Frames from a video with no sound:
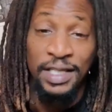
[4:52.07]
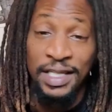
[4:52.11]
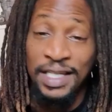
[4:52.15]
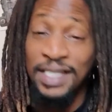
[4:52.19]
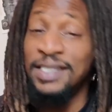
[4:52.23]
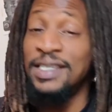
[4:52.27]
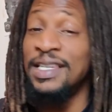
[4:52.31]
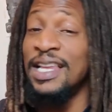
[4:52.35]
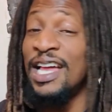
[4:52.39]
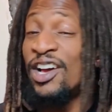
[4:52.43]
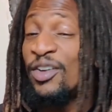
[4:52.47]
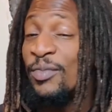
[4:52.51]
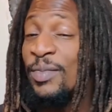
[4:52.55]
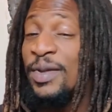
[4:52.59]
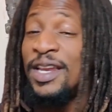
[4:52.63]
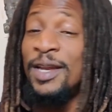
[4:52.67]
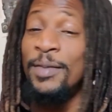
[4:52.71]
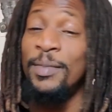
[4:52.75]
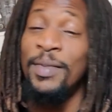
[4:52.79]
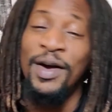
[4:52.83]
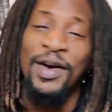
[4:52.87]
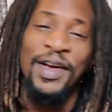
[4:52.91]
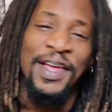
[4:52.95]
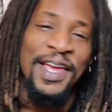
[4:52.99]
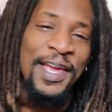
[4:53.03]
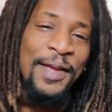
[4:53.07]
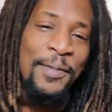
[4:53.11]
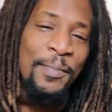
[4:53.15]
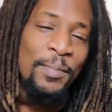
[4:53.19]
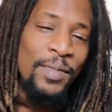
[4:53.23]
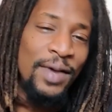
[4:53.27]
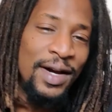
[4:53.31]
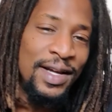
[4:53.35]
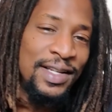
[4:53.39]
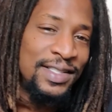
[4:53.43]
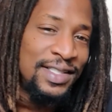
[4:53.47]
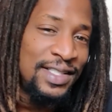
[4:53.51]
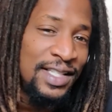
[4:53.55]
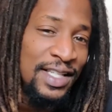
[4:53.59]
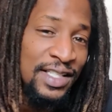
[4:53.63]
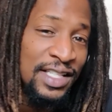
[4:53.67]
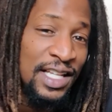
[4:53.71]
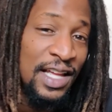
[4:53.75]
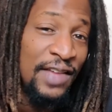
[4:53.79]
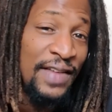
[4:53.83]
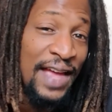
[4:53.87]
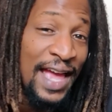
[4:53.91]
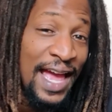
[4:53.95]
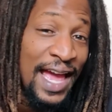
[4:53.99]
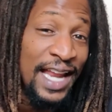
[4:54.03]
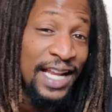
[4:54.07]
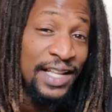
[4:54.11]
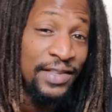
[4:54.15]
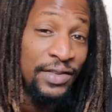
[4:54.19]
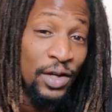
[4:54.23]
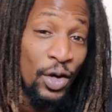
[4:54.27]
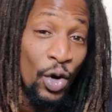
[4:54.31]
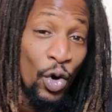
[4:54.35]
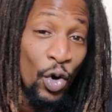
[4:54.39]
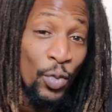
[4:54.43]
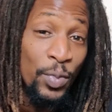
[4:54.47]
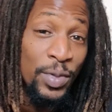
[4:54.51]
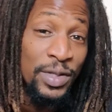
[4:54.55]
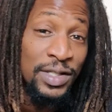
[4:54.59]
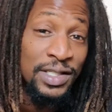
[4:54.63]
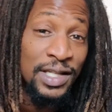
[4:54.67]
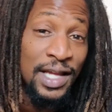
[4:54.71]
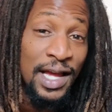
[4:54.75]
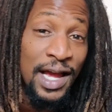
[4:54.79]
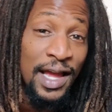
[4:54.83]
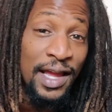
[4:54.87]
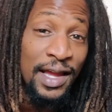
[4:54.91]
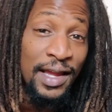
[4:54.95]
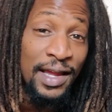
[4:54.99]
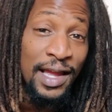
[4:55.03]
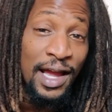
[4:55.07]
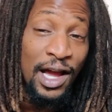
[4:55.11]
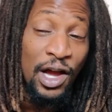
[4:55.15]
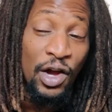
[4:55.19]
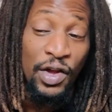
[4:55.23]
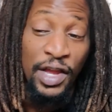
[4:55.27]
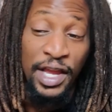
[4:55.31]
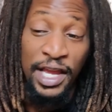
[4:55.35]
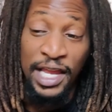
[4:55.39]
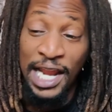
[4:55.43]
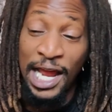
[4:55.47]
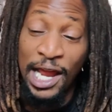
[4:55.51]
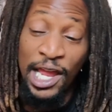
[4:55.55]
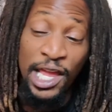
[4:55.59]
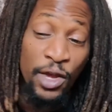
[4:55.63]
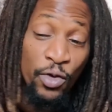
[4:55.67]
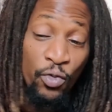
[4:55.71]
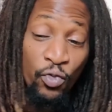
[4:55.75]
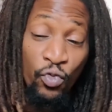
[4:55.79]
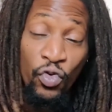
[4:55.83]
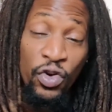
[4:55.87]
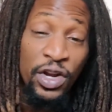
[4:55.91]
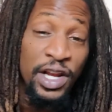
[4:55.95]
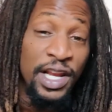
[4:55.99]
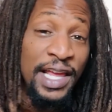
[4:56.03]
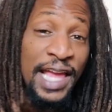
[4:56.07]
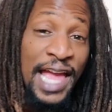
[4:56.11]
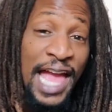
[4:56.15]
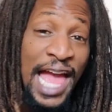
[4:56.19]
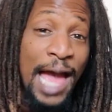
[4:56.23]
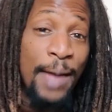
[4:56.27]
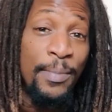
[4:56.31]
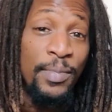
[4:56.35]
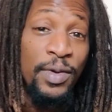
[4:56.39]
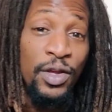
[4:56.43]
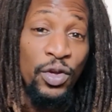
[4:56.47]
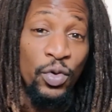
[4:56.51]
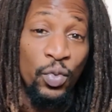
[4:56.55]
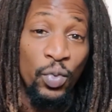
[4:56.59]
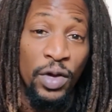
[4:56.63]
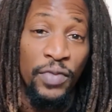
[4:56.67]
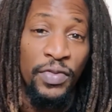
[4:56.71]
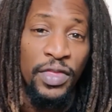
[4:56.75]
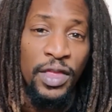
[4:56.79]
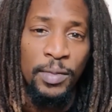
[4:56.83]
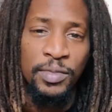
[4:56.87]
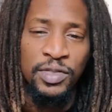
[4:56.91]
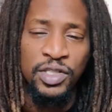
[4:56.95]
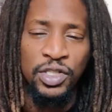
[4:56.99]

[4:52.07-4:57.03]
It's now been about a month since I've added the OpenSky account, and I am really happy with them.